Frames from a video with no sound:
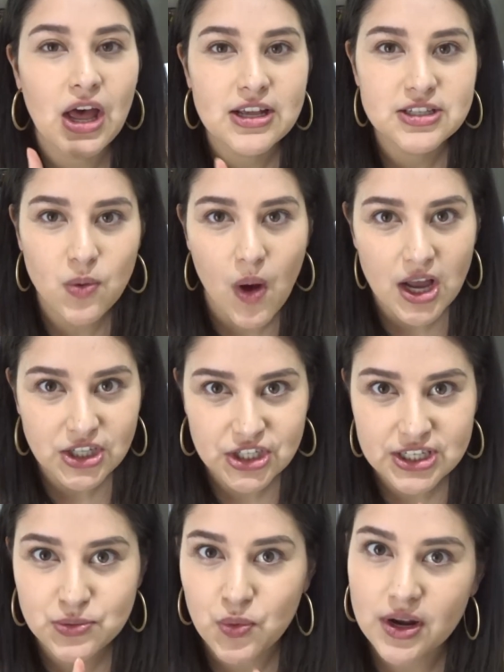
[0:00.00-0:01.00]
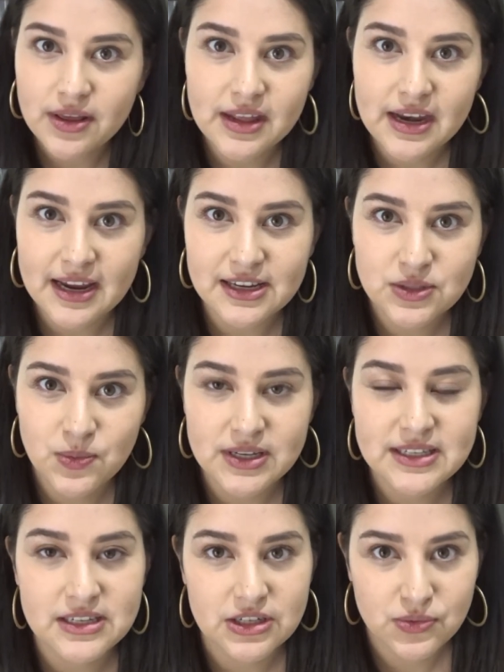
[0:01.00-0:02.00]
squash is one of the next
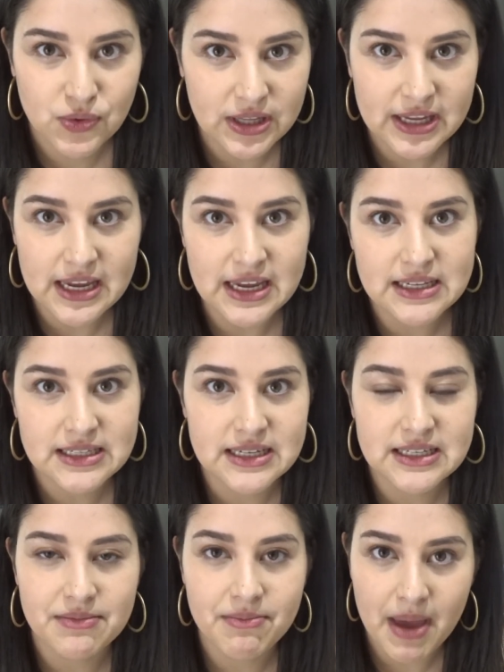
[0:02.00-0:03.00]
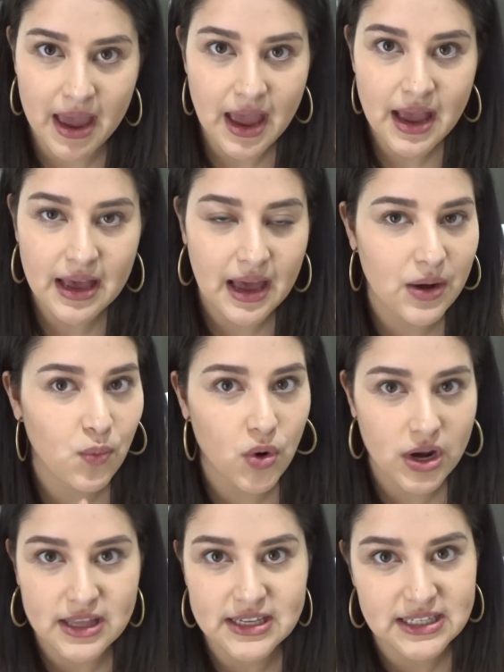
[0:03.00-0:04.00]
ones that are really easy to make and one
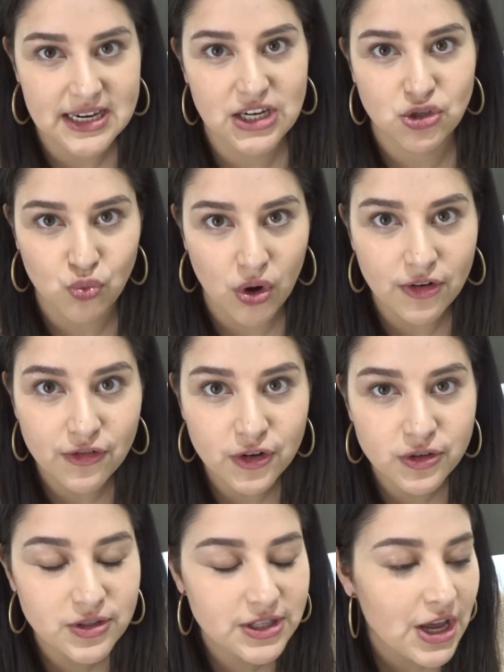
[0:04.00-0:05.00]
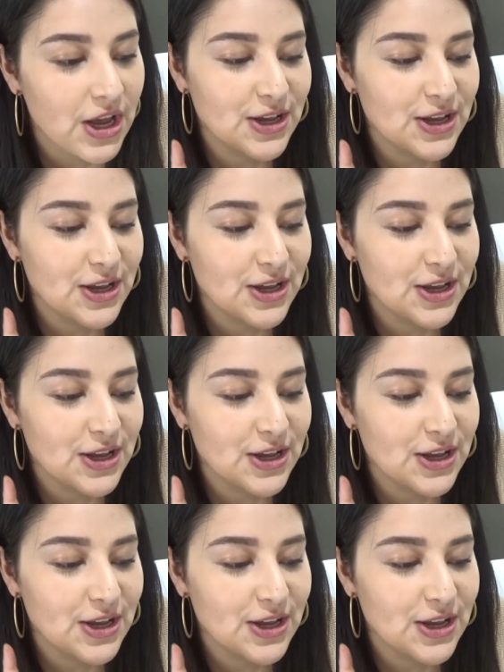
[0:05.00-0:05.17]
of the stage 1 foods.